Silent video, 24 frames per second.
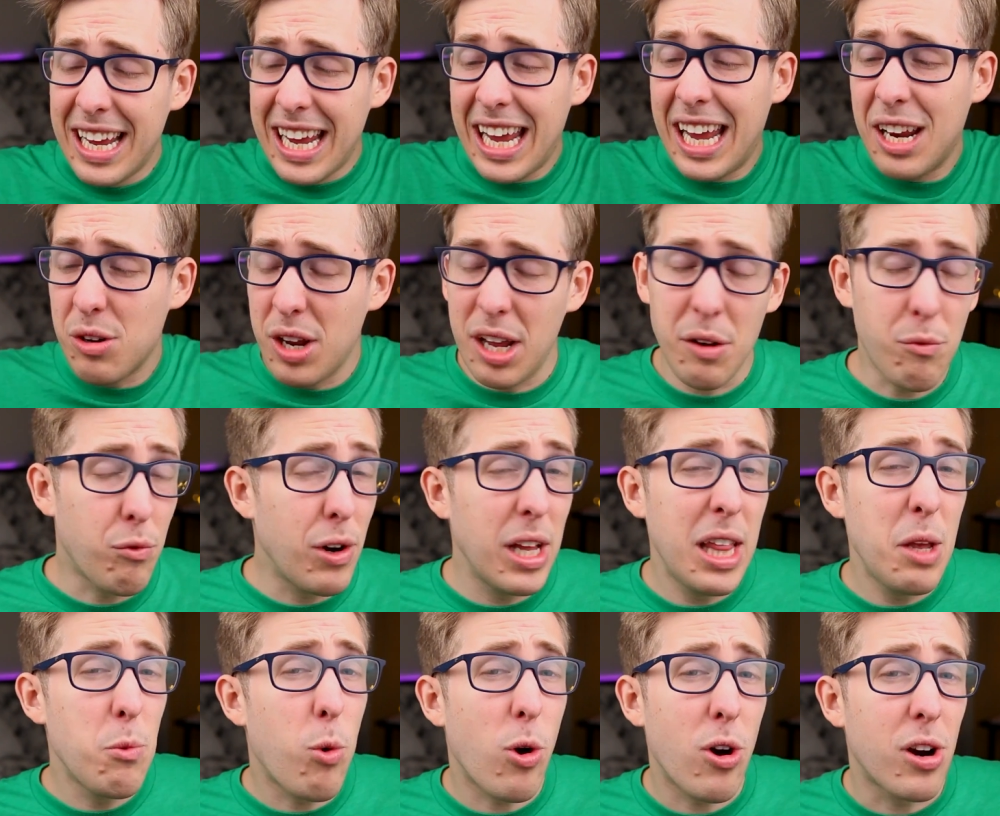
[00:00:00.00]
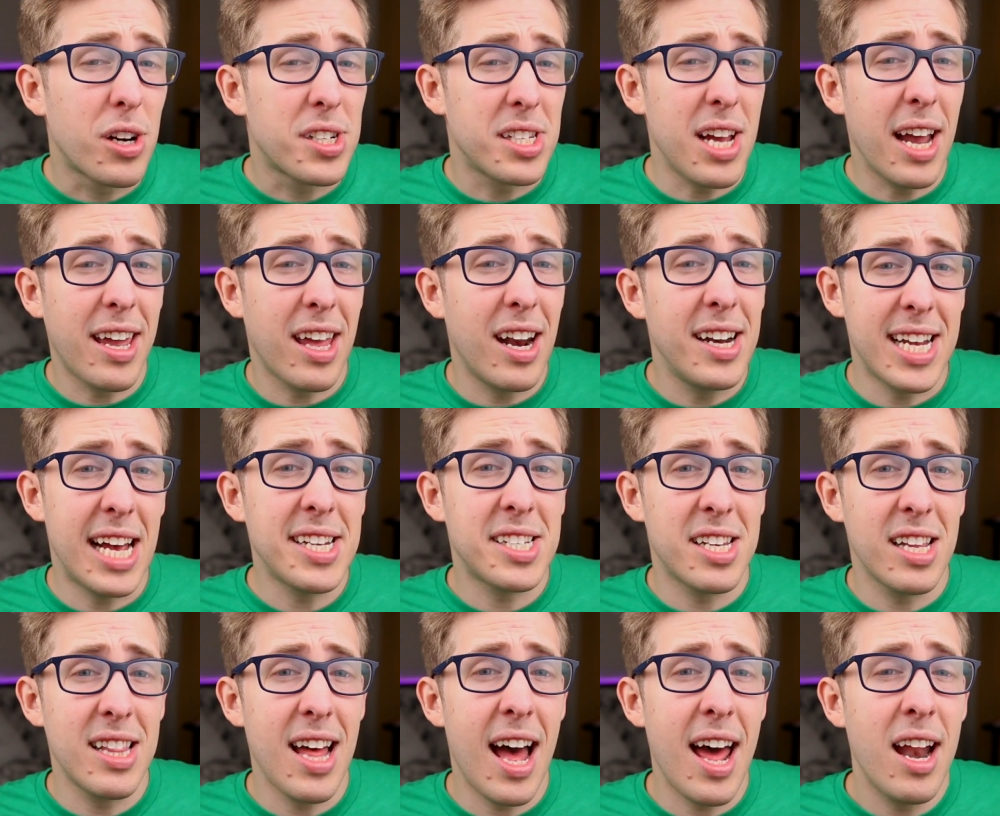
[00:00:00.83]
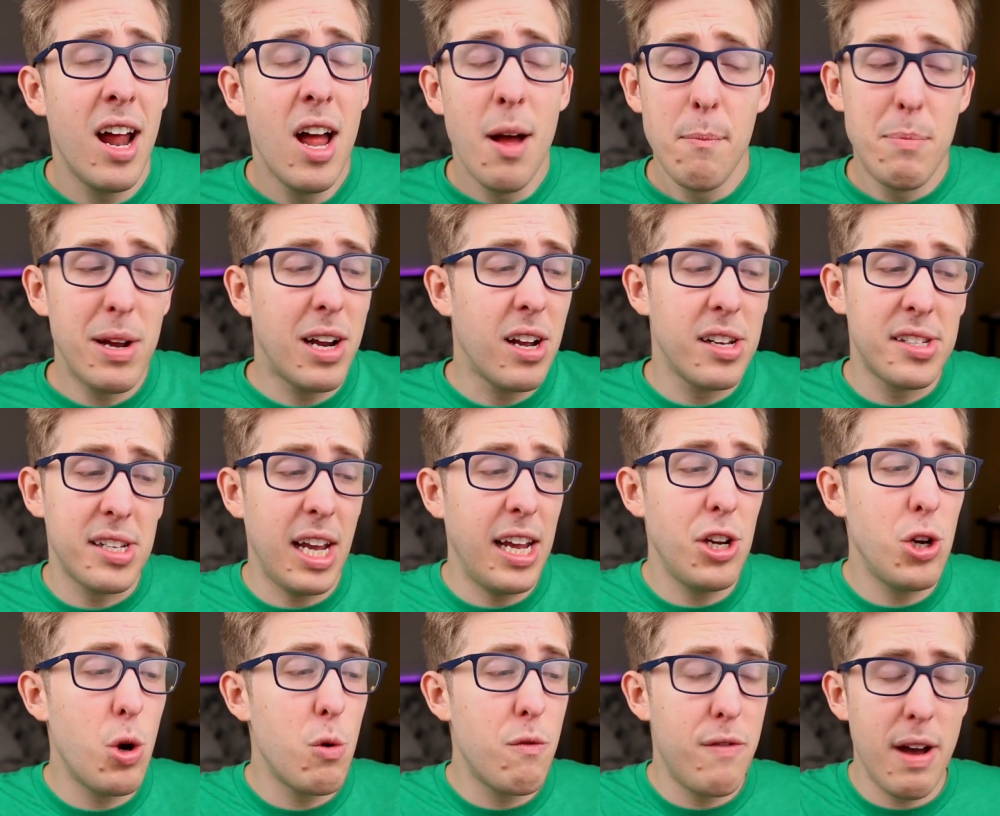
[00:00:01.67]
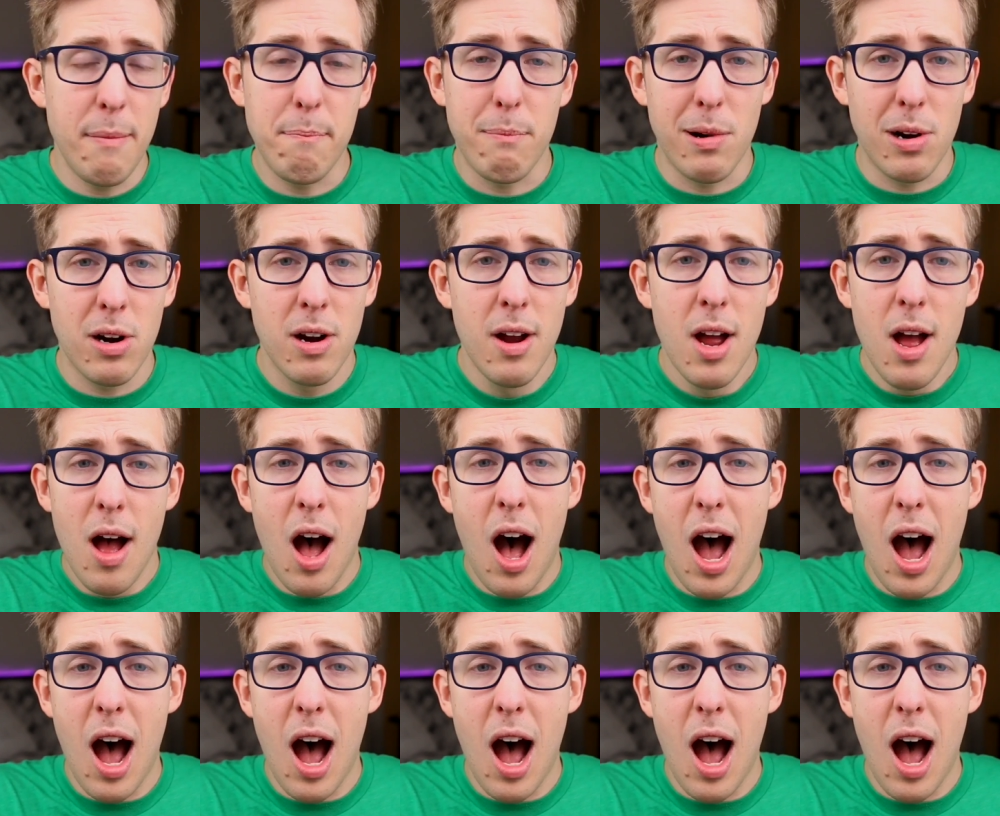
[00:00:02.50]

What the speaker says: It really works. I can attest to that because in November,